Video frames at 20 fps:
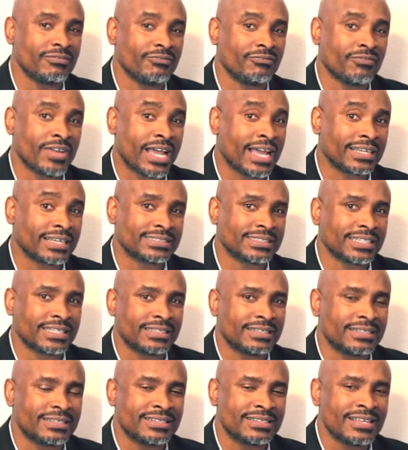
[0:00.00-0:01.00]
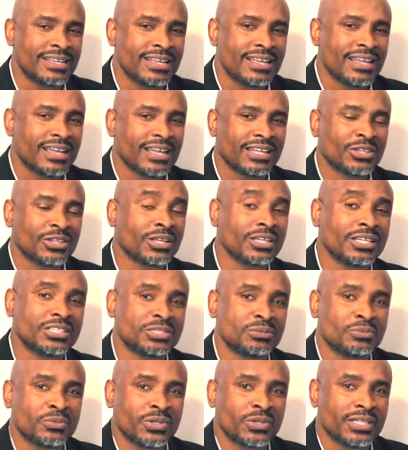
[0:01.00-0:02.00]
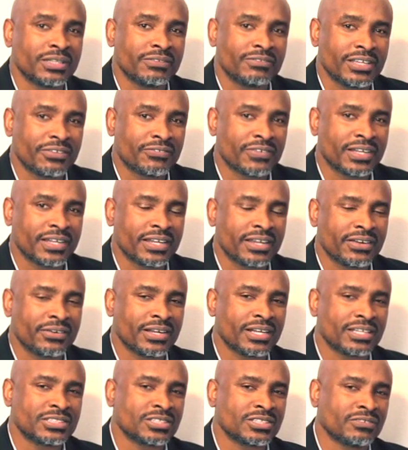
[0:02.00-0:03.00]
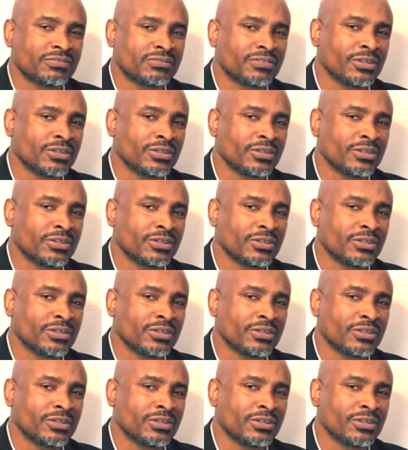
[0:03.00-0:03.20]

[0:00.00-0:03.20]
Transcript: vast and knowledgeable in the different areas of